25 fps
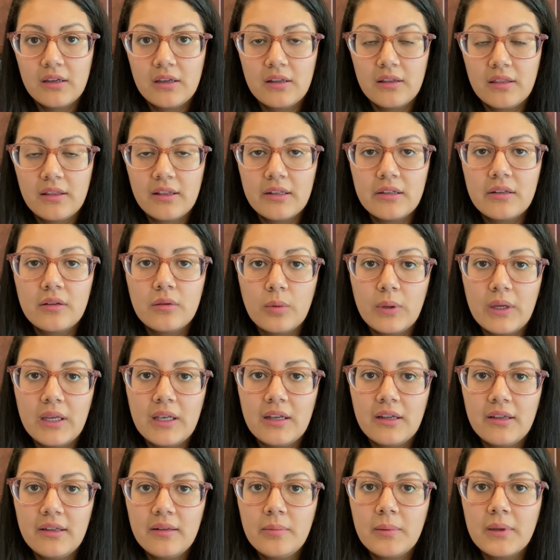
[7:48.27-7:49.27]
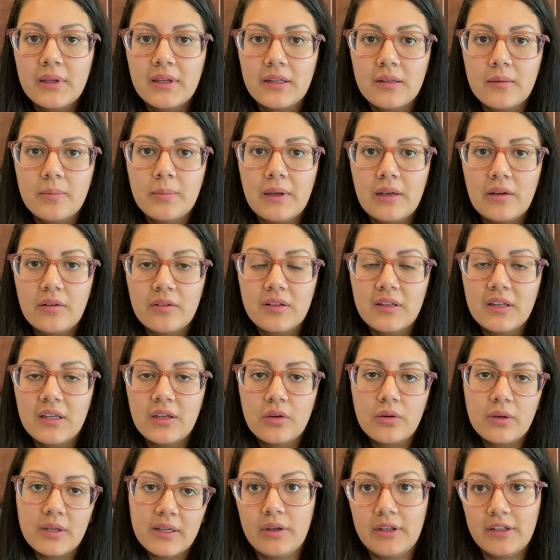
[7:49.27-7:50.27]
the sweetness because piloncillo
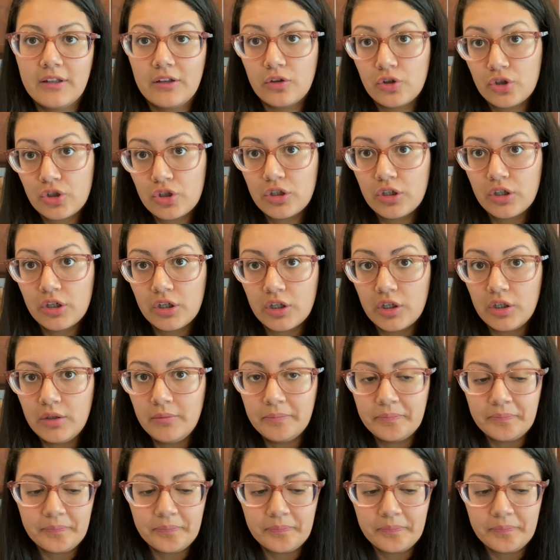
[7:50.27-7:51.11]
is sugar.